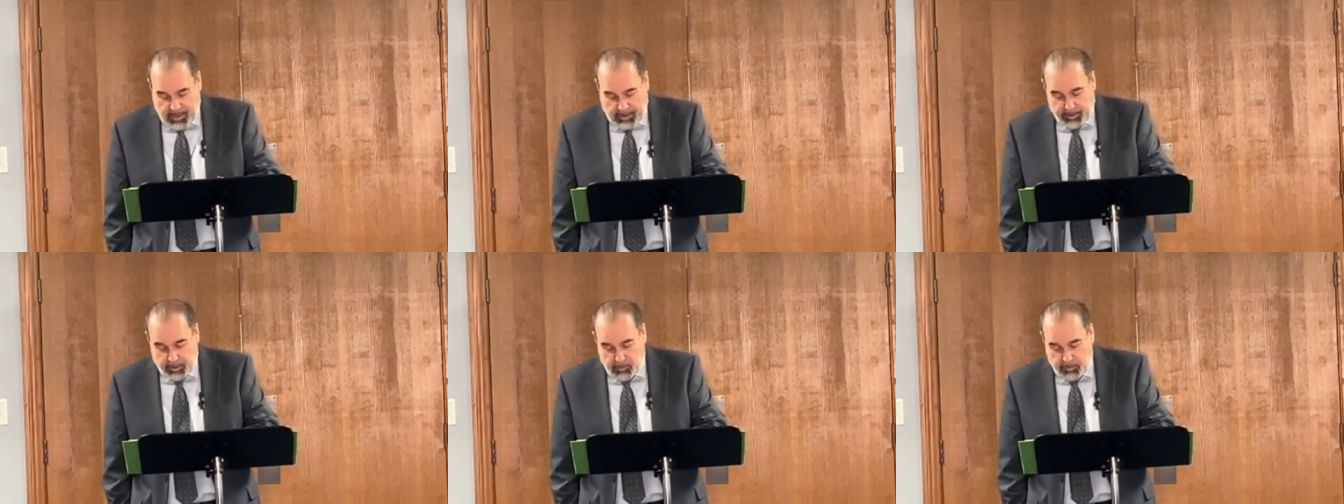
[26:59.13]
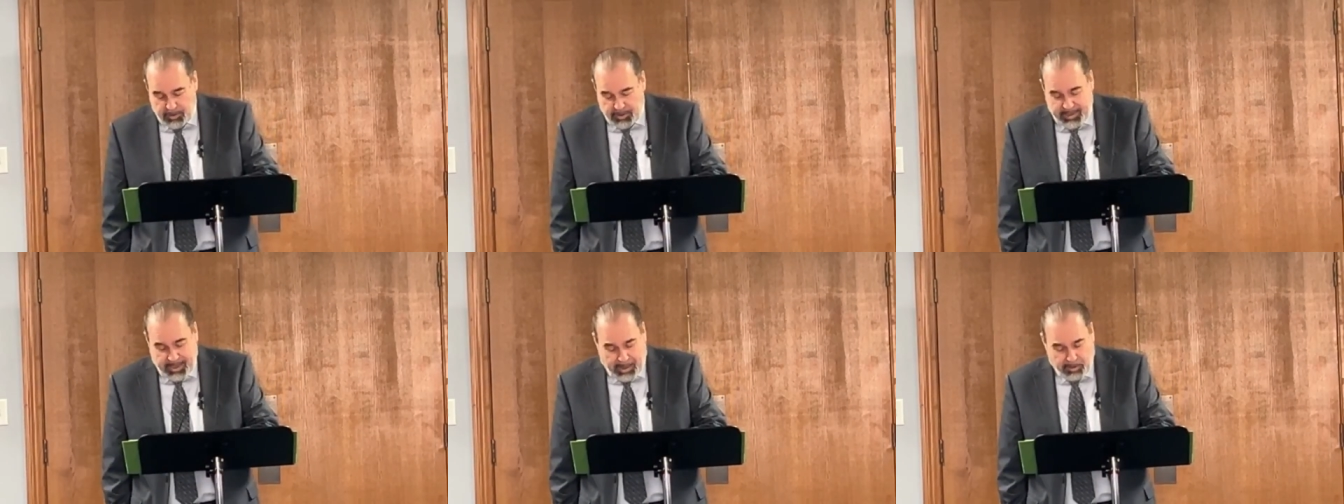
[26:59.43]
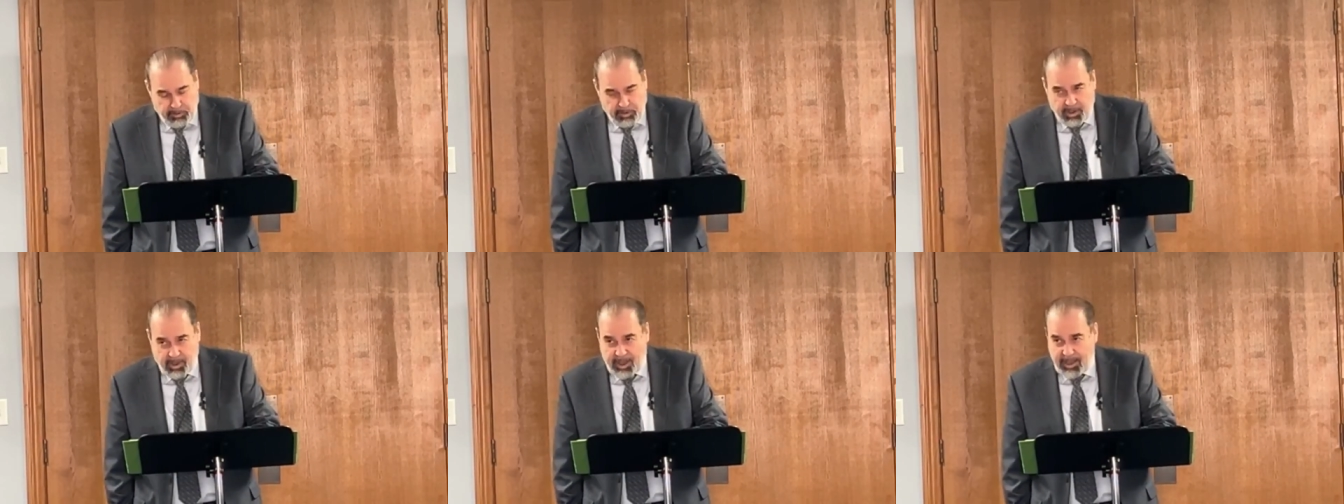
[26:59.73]
I know it
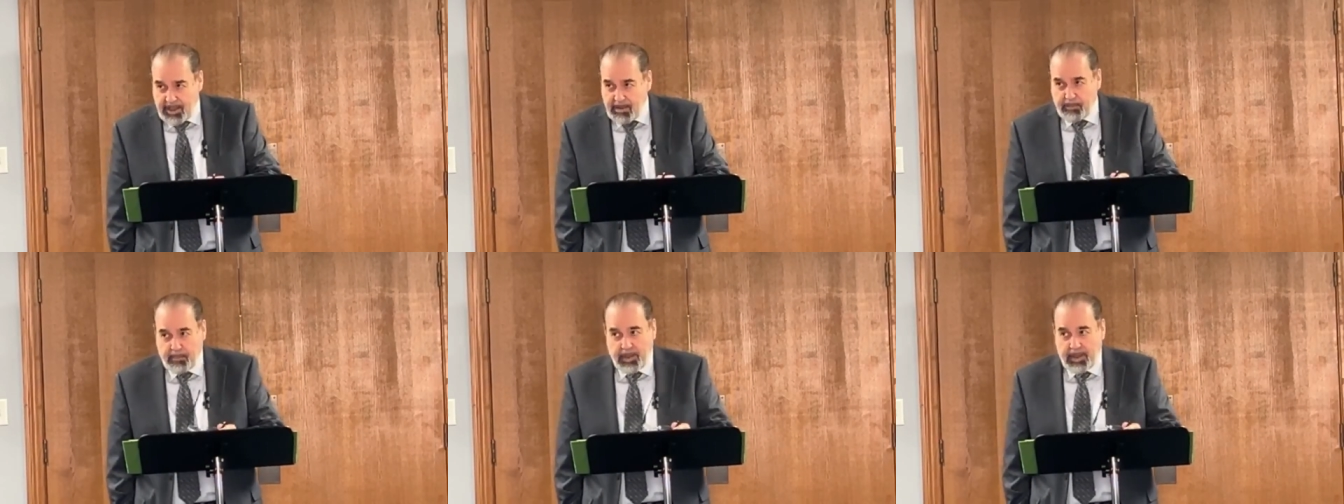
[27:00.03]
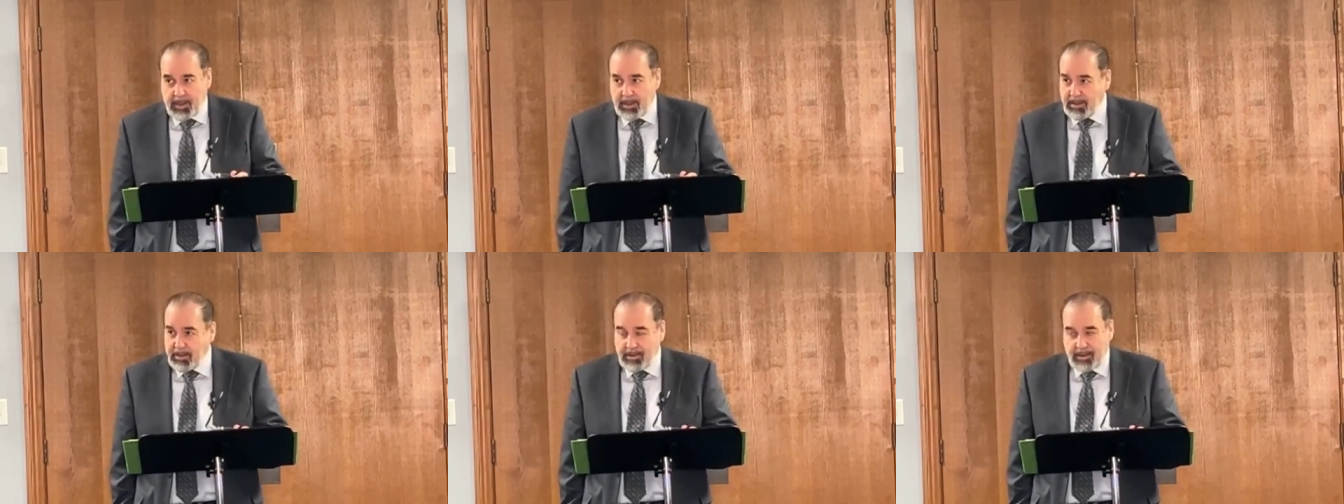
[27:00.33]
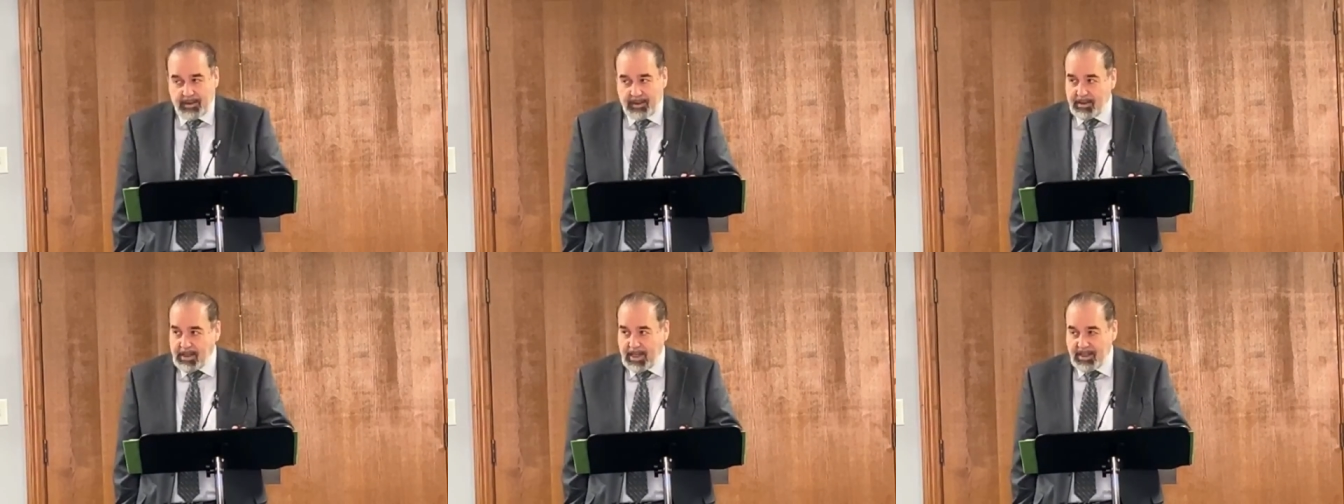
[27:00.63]
sounds like it, but
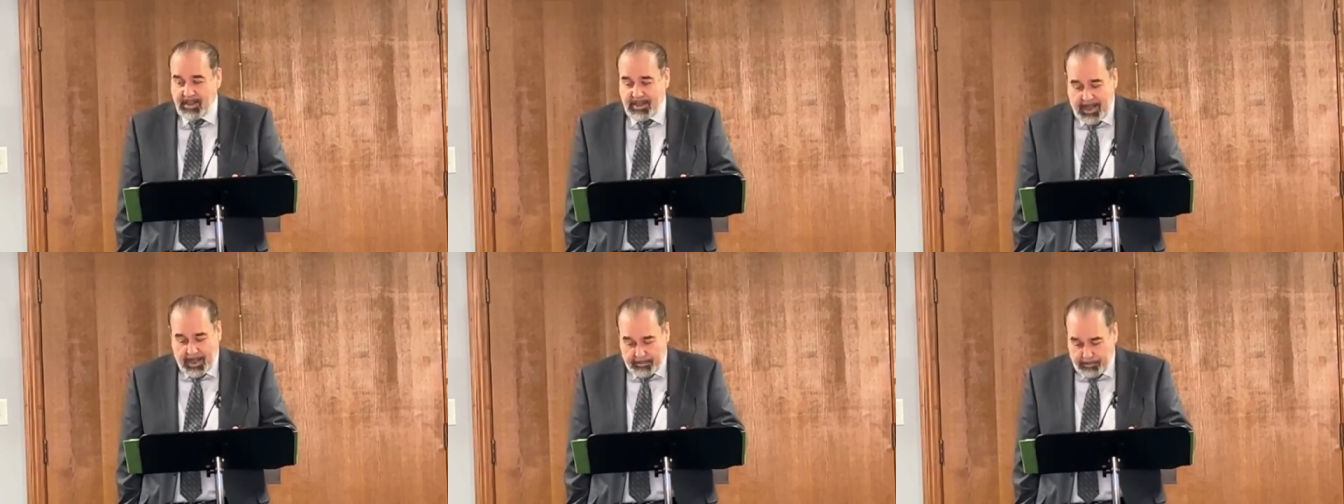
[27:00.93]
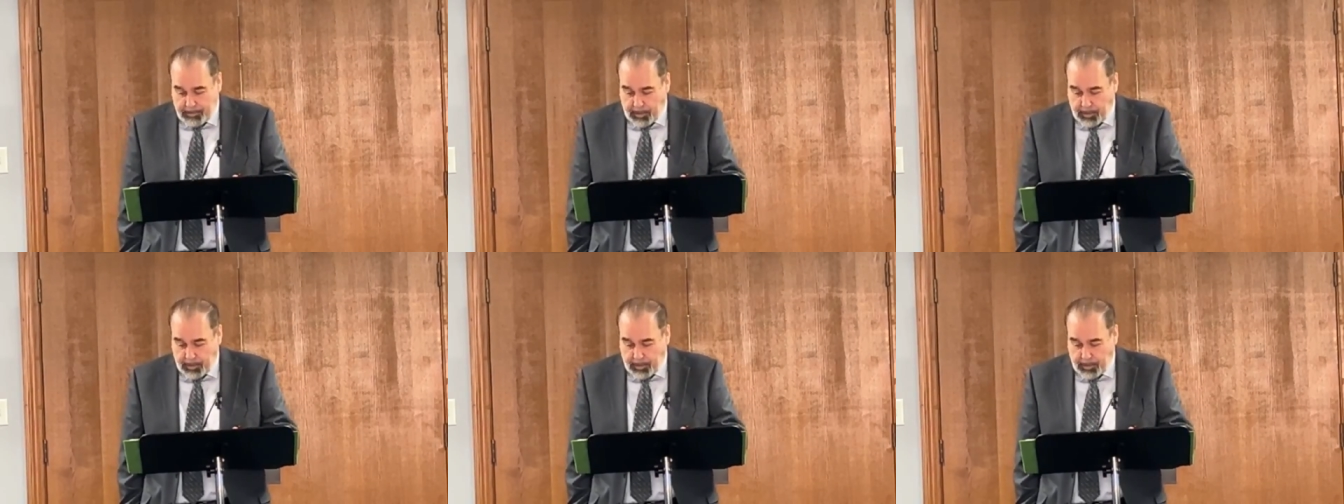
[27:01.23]
that's